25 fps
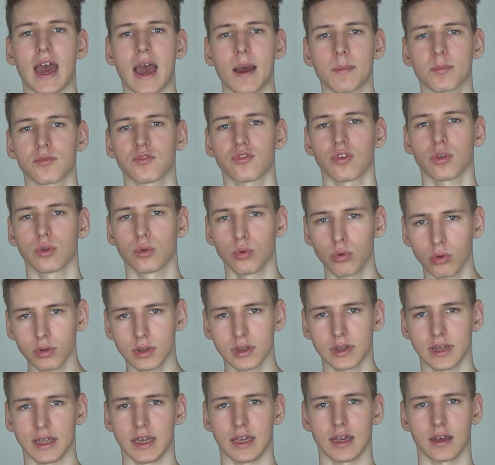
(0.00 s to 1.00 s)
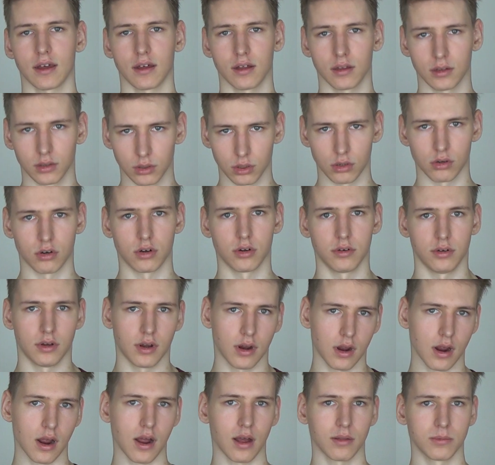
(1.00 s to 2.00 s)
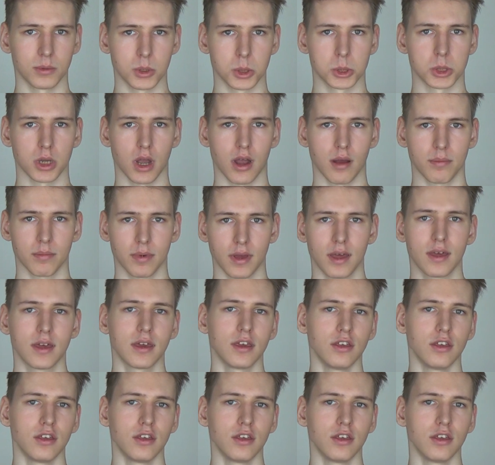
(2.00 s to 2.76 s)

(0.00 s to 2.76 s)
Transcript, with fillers: absolutely learn on the job.